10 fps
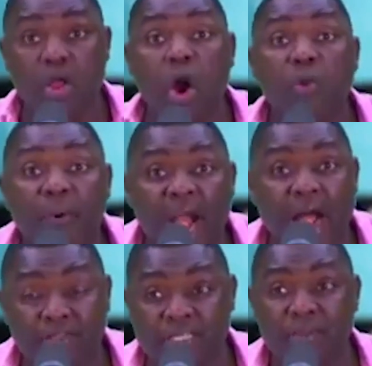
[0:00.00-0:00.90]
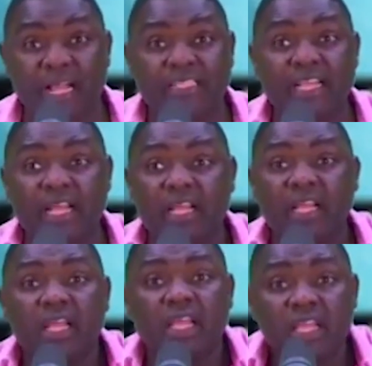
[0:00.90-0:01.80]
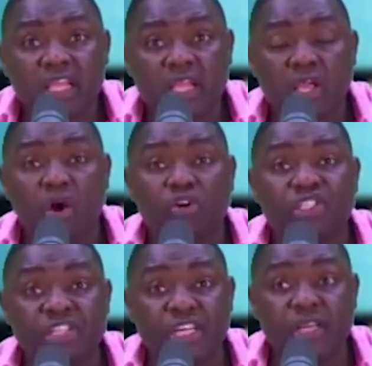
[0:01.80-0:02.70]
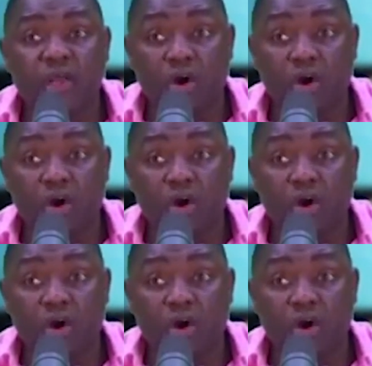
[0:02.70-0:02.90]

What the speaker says: Umbra out. And say he or she